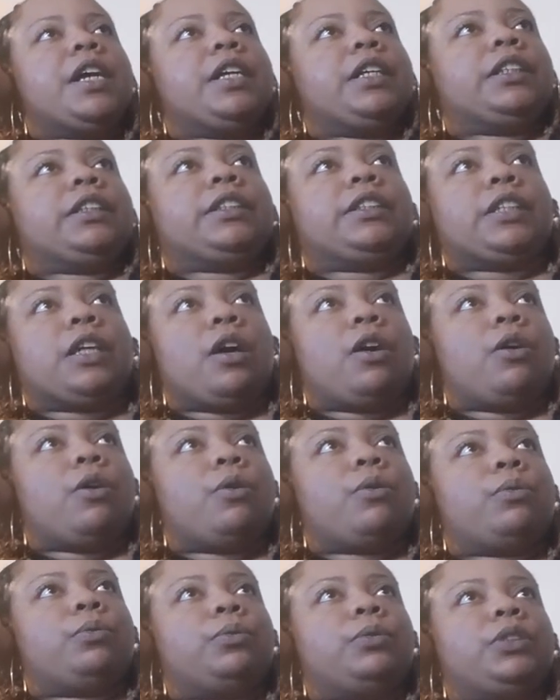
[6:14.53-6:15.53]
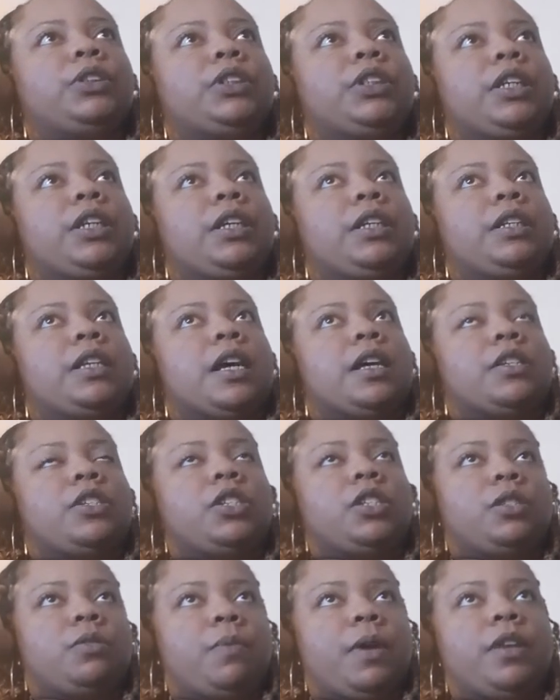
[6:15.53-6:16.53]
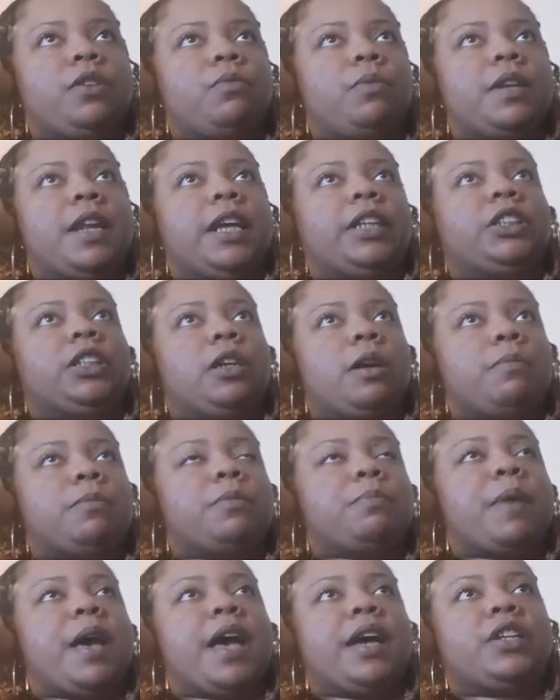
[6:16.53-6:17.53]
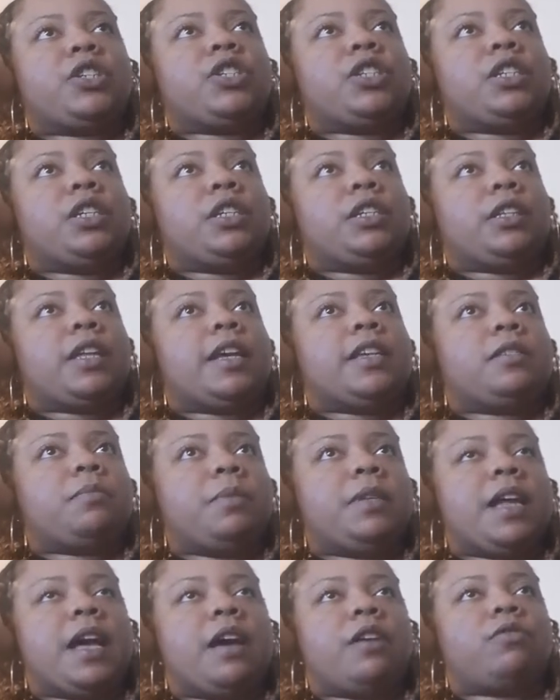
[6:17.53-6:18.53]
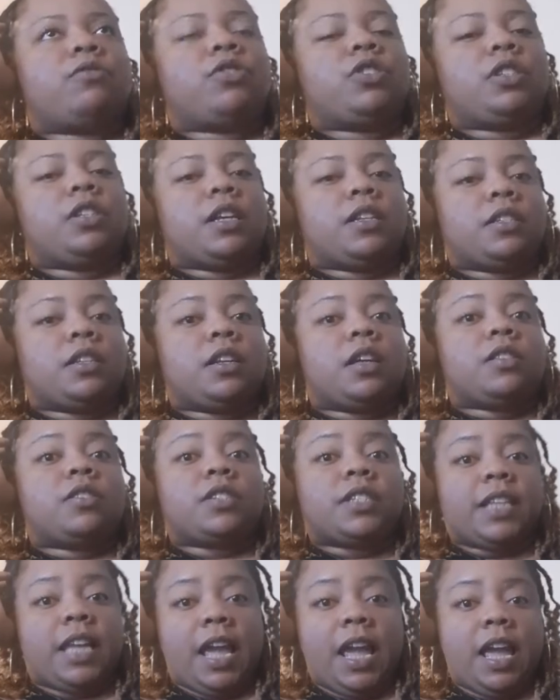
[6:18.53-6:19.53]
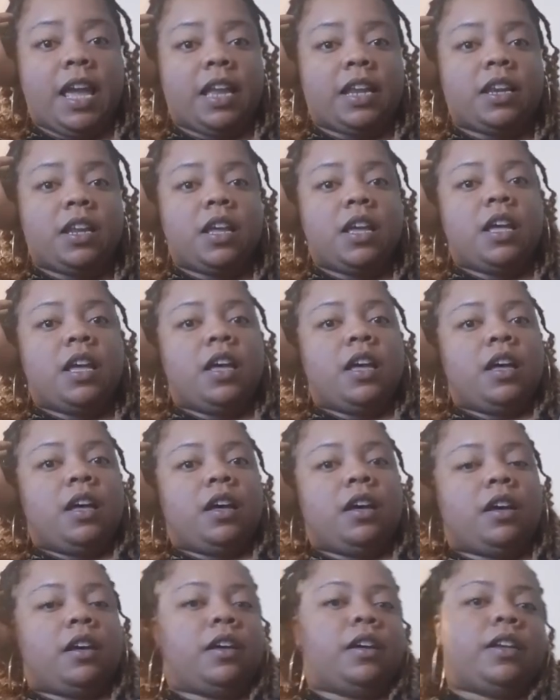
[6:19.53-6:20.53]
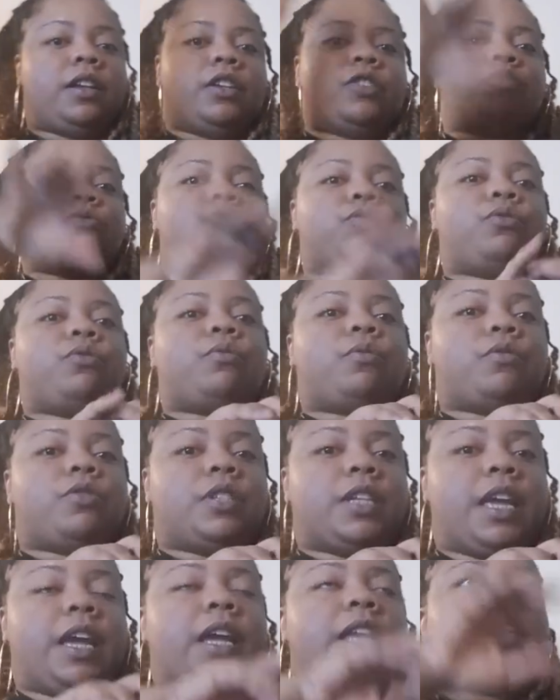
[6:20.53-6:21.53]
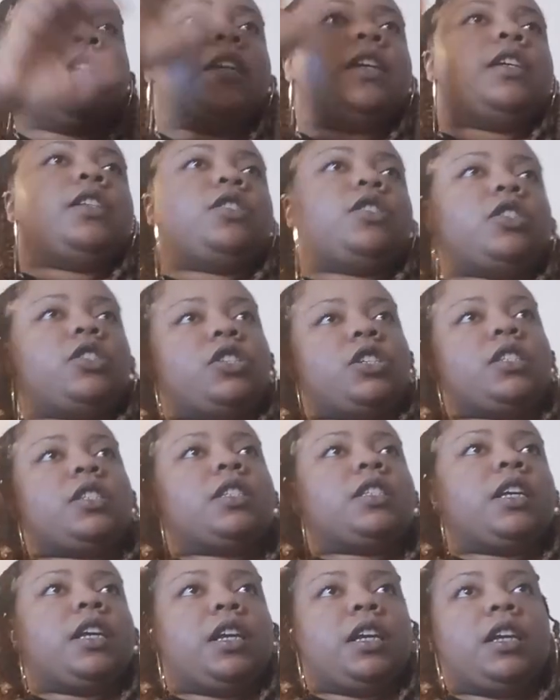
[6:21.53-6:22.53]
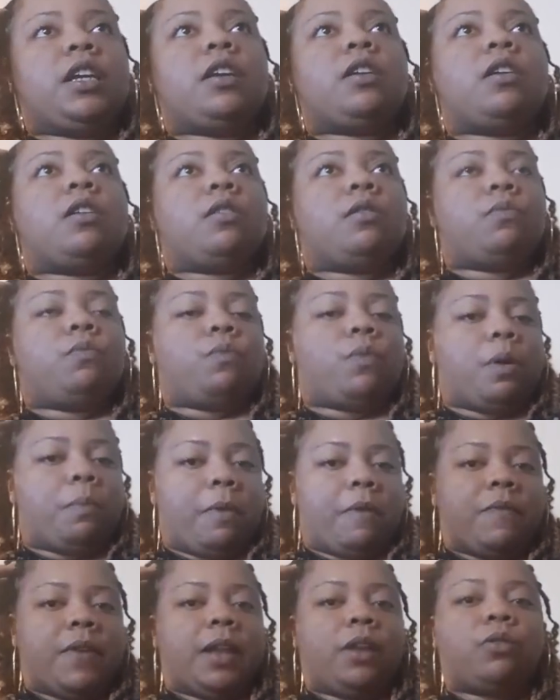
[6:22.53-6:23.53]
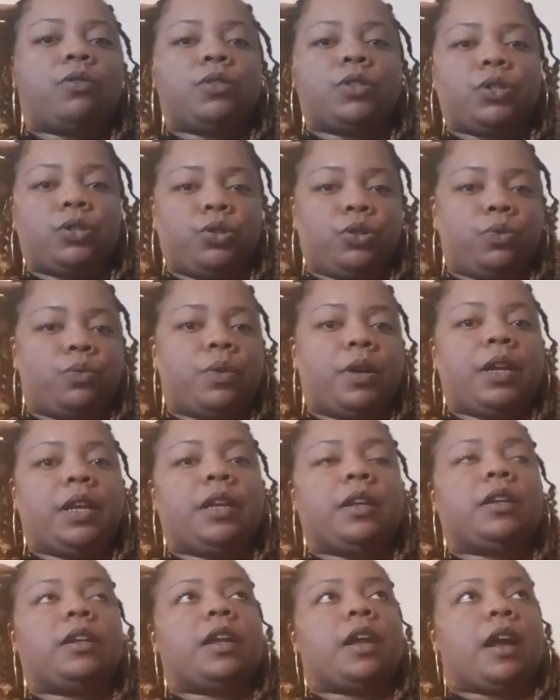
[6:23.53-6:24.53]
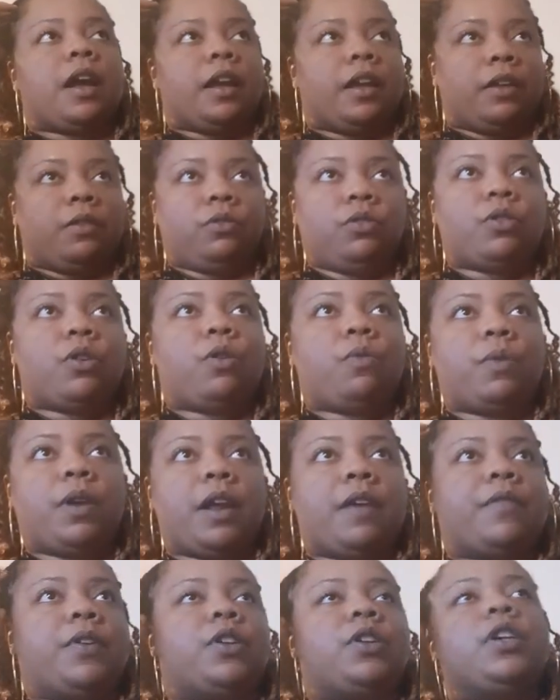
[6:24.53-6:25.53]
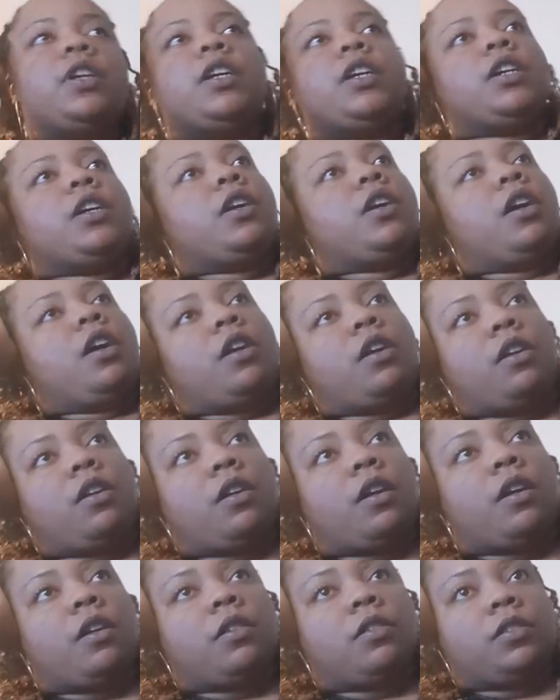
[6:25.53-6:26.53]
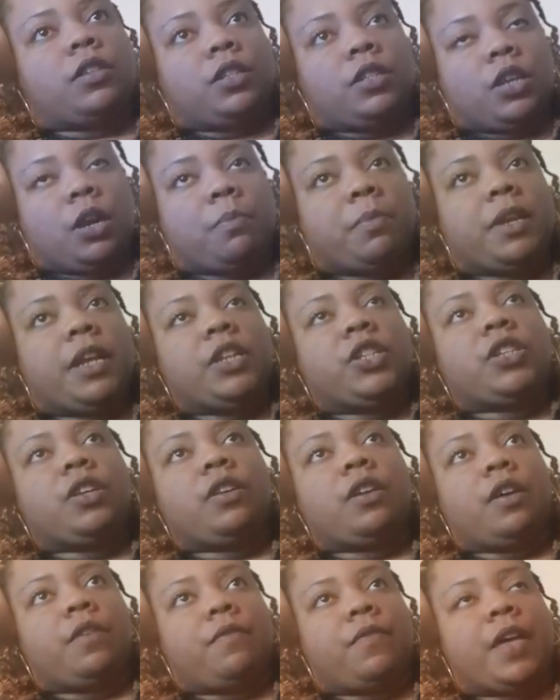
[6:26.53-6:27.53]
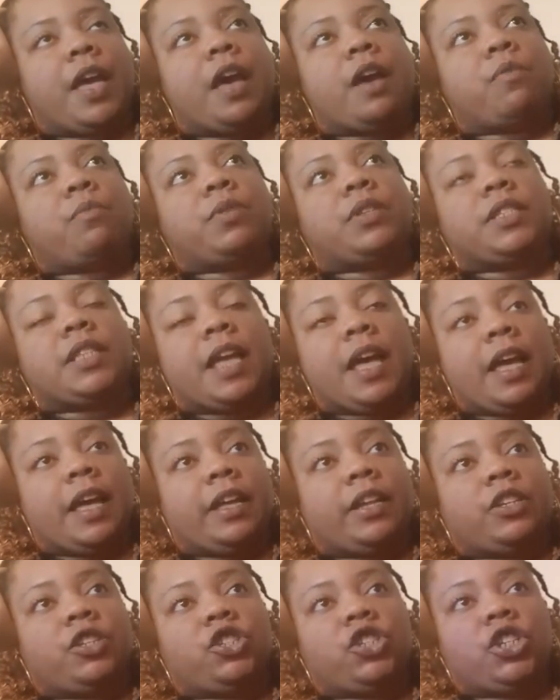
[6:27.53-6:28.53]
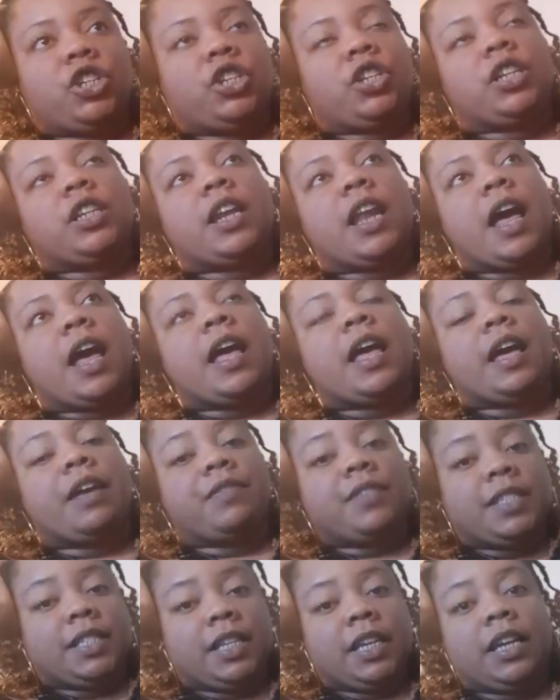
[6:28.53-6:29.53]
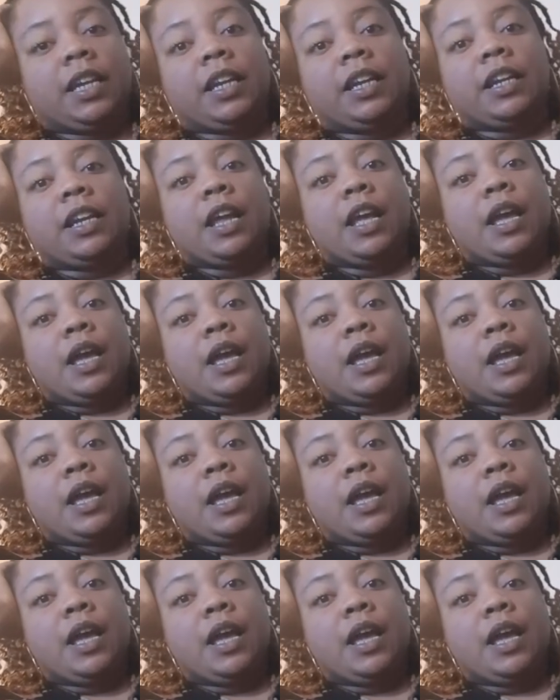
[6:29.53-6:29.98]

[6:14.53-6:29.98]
So she's away doing that. She comes back, she lays me down, she does another scan, intrauterine scan, to just see what my follicles are doing, whatever. Her determination of that was that she could not have seen